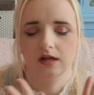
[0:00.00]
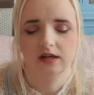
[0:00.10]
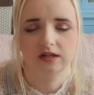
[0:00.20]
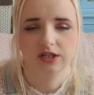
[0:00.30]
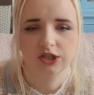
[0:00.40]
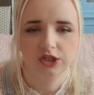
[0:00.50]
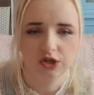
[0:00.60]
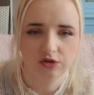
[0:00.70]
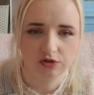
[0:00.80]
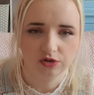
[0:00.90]
Oh,
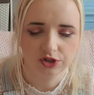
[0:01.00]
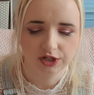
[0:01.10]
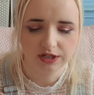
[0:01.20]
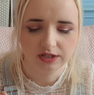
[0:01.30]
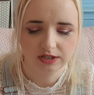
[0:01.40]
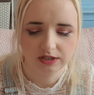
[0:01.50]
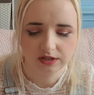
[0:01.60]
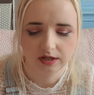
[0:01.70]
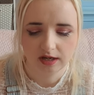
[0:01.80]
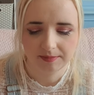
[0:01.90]
so gorgeous.
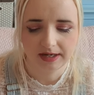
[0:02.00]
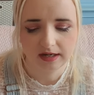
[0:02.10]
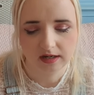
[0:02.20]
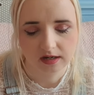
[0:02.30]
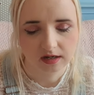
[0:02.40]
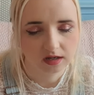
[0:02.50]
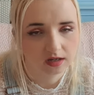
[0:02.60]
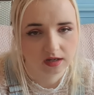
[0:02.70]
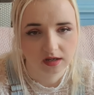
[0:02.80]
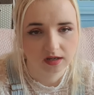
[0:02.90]
I mean,
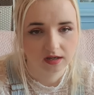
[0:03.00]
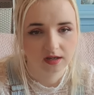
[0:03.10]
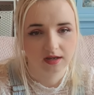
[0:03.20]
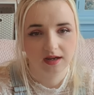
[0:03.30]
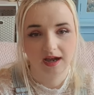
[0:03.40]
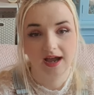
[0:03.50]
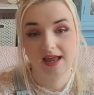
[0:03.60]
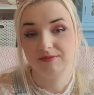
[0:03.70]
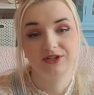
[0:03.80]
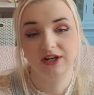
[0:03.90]
I
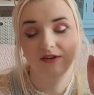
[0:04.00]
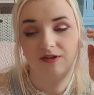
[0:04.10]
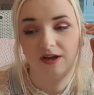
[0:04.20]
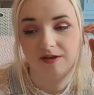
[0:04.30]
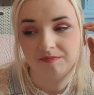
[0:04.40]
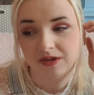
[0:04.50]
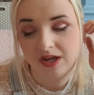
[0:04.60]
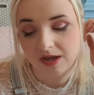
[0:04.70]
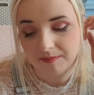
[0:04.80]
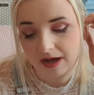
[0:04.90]
absolutely love her.
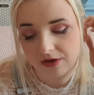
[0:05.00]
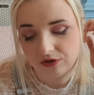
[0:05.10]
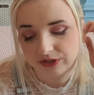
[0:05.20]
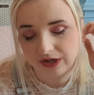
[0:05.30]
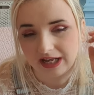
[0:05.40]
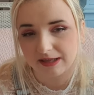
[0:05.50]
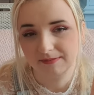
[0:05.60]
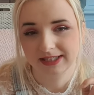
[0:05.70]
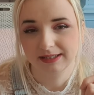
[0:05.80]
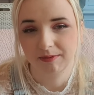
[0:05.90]
But I also like the
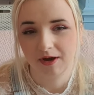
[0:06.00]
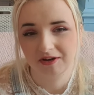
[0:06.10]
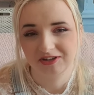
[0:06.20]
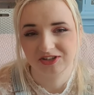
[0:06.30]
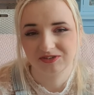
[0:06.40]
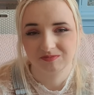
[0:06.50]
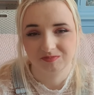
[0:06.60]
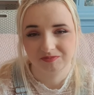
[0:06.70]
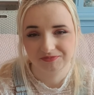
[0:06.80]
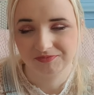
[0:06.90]
Mrs. Potts.
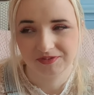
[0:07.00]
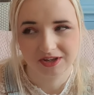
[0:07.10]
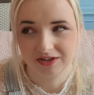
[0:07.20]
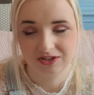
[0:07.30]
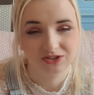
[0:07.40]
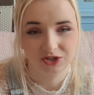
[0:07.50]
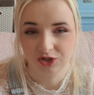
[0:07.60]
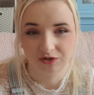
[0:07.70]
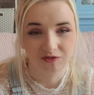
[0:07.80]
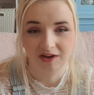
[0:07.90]
Such a
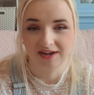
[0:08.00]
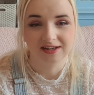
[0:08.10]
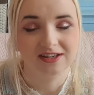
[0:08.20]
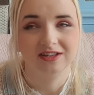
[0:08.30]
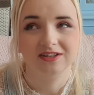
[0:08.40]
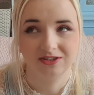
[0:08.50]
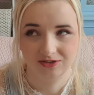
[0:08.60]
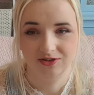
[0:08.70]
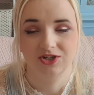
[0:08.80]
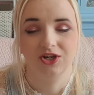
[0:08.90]
good find.
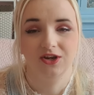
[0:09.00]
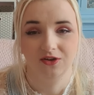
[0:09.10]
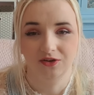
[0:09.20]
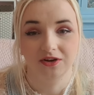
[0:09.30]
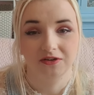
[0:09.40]
Such a good